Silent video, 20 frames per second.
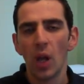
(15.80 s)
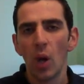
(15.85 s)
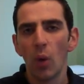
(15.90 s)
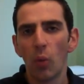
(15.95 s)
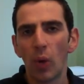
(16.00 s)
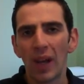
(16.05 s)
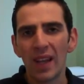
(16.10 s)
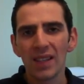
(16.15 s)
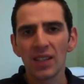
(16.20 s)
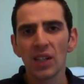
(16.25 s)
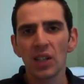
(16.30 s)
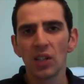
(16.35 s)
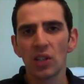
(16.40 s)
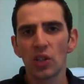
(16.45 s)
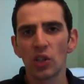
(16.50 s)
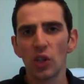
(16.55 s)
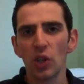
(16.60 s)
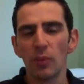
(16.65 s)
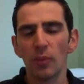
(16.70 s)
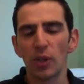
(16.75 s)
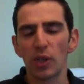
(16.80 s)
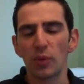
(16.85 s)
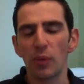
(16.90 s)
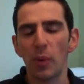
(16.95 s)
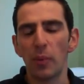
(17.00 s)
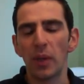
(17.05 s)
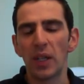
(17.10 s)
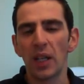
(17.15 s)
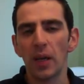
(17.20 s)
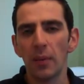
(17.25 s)
Well, as consumers
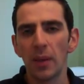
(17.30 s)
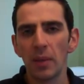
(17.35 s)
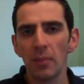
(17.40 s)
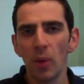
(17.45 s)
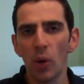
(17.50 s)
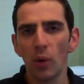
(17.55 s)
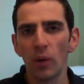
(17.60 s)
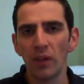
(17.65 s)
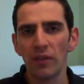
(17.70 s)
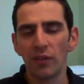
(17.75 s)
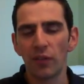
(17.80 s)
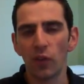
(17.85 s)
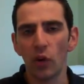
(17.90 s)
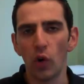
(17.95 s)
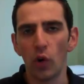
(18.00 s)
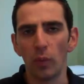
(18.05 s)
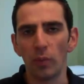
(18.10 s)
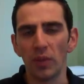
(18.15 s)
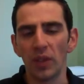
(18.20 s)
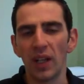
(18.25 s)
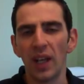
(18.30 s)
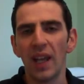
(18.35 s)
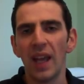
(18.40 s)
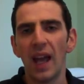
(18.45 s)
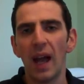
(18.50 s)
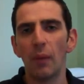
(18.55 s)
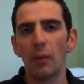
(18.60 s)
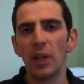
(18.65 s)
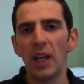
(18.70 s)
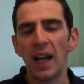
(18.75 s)
we're becoming more informed,
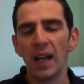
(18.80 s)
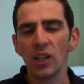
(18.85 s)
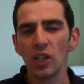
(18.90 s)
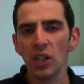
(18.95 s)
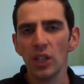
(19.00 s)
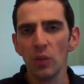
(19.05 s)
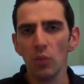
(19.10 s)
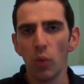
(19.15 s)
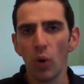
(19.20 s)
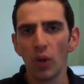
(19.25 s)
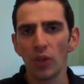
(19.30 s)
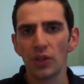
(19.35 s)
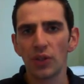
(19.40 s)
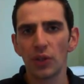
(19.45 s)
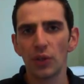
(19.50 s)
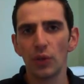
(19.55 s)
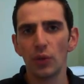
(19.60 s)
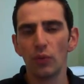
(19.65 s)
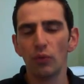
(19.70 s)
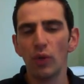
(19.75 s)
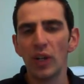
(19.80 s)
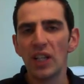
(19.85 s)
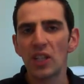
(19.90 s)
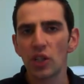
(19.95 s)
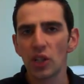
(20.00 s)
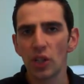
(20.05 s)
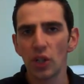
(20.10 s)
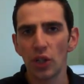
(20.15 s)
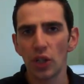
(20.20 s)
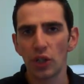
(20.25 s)
and we actually want to
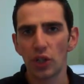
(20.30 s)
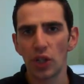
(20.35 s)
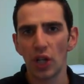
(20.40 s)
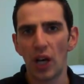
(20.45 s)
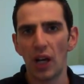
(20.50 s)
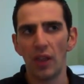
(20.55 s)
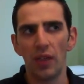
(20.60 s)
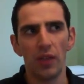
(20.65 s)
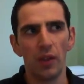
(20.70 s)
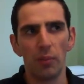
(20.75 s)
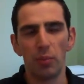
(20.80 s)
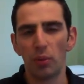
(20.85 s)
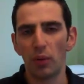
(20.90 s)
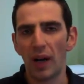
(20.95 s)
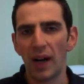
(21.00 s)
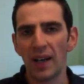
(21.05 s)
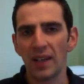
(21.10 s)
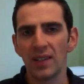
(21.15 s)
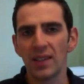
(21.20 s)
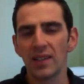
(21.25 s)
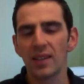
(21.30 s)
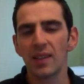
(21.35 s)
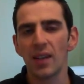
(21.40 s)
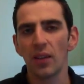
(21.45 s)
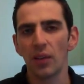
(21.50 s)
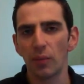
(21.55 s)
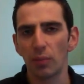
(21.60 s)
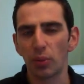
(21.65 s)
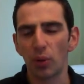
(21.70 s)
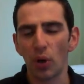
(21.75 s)
research the brands,
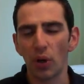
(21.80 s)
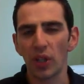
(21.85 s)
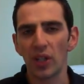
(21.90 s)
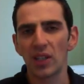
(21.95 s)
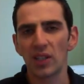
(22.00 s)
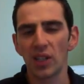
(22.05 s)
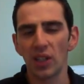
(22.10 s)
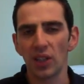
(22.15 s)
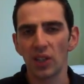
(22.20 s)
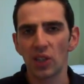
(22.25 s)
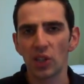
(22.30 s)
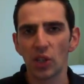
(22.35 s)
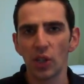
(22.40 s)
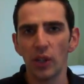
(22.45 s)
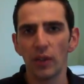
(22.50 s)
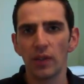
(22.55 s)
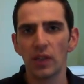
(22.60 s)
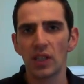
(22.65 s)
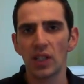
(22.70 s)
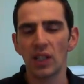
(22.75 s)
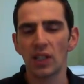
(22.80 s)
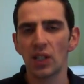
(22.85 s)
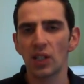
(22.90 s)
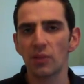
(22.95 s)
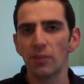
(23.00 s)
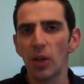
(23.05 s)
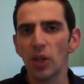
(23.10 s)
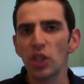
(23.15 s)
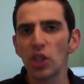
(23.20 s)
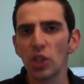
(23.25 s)
the products and the services
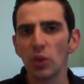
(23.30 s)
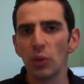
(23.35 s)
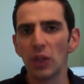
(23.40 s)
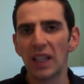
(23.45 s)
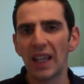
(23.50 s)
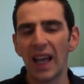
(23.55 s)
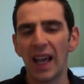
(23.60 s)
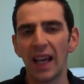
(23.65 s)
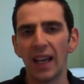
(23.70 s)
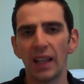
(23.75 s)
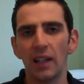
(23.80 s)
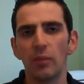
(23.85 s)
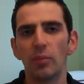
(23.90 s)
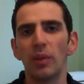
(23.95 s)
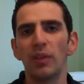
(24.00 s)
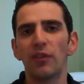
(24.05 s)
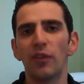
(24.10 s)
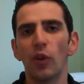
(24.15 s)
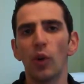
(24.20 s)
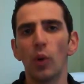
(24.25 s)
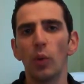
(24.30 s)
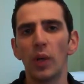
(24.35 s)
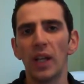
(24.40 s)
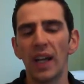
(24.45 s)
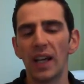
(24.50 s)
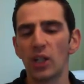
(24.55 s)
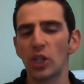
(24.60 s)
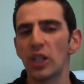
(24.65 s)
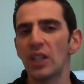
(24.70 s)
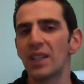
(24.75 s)
as much as we can before we
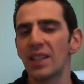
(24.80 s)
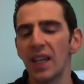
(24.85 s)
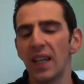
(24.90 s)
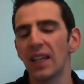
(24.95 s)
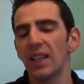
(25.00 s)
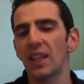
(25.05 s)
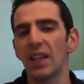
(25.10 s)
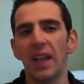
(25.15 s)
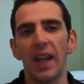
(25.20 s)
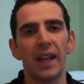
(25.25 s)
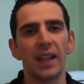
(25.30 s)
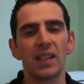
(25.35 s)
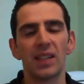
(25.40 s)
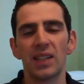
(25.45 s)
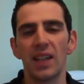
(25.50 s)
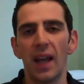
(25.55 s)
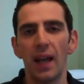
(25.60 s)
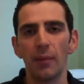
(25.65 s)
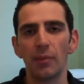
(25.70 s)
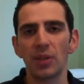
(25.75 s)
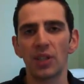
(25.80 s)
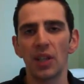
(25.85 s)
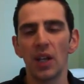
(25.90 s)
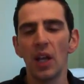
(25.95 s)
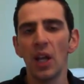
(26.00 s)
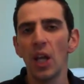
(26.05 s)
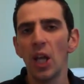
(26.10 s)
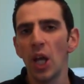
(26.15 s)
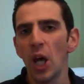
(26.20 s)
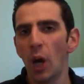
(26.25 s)
actually take the next
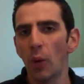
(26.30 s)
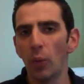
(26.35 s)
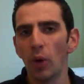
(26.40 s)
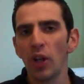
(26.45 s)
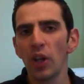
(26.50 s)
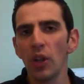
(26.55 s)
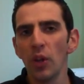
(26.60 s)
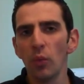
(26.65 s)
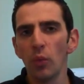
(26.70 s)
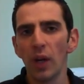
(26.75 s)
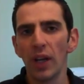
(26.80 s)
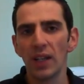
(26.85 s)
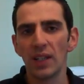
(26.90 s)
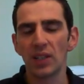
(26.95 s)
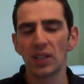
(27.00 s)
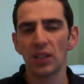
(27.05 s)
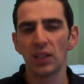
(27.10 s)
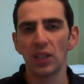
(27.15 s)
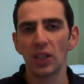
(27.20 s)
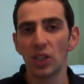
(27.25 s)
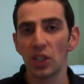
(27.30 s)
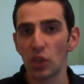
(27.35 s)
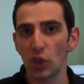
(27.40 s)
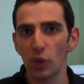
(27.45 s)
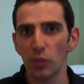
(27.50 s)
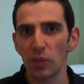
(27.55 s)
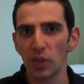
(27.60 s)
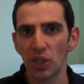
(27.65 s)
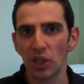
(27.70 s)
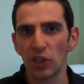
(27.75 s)
steps. And one of the ways that
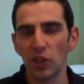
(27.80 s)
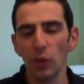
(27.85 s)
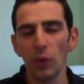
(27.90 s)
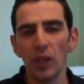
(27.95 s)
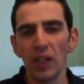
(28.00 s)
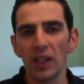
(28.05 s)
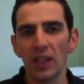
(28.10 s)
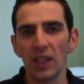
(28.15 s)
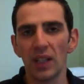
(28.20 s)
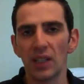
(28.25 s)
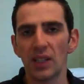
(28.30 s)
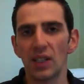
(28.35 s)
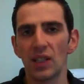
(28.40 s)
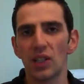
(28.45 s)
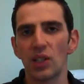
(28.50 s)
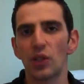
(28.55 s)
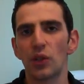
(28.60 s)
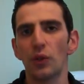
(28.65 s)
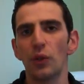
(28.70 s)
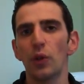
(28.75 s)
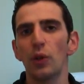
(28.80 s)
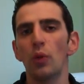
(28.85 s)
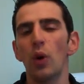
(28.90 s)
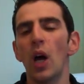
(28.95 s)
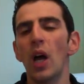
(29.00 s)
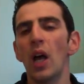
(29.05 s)
consumers are doing this is through